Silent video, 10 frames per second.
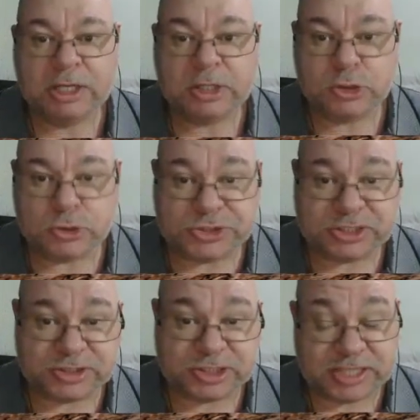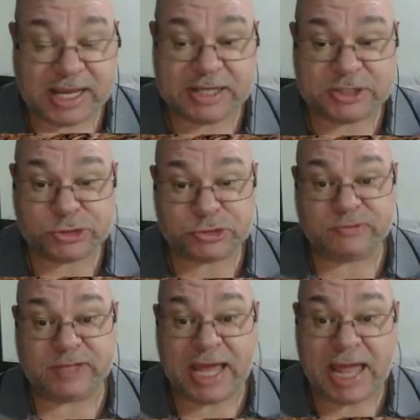Using the standard sort
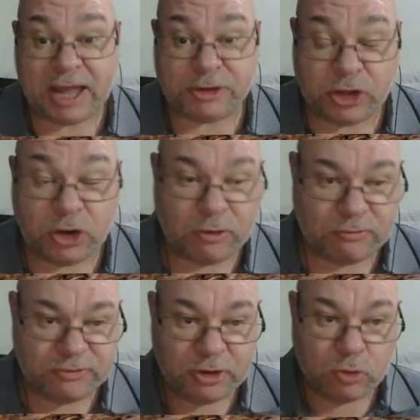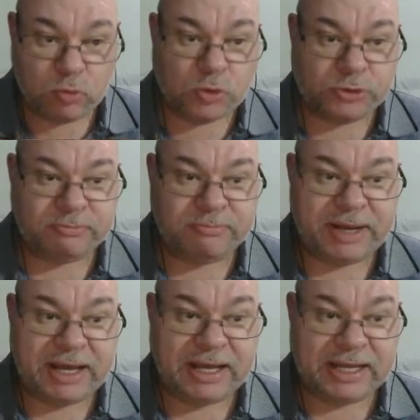of layout of wooden
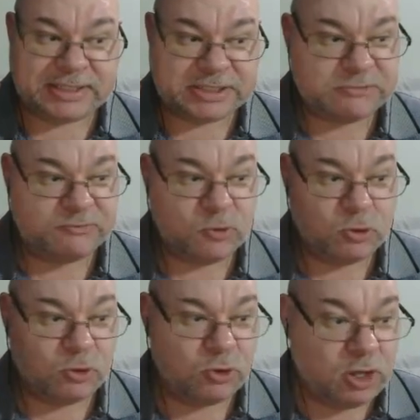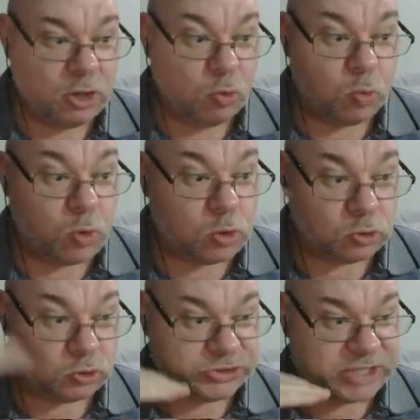bars for
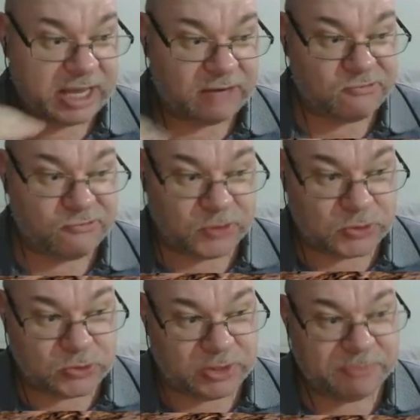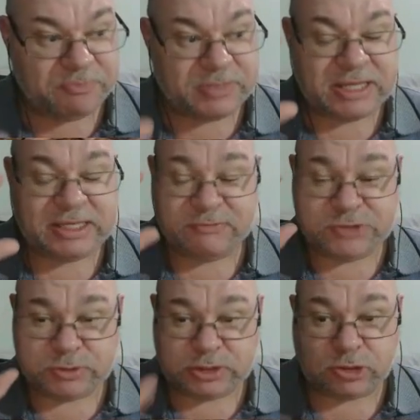walls and floor
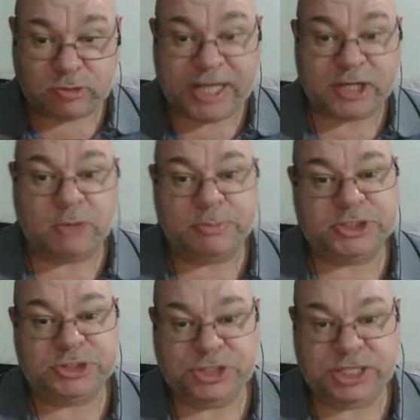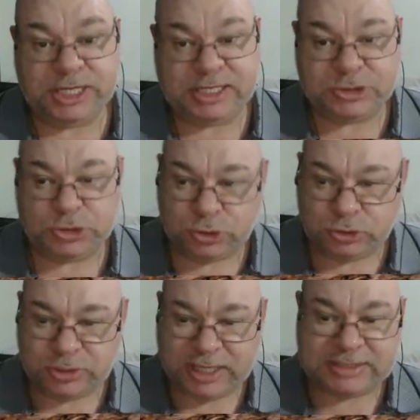gives you a great opportunity
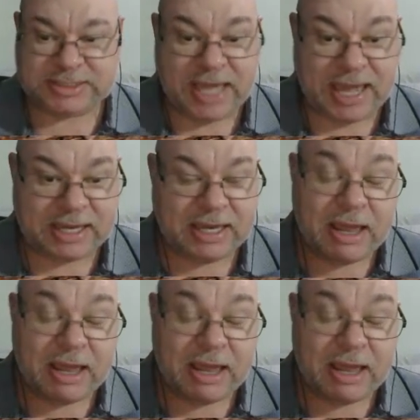to attack,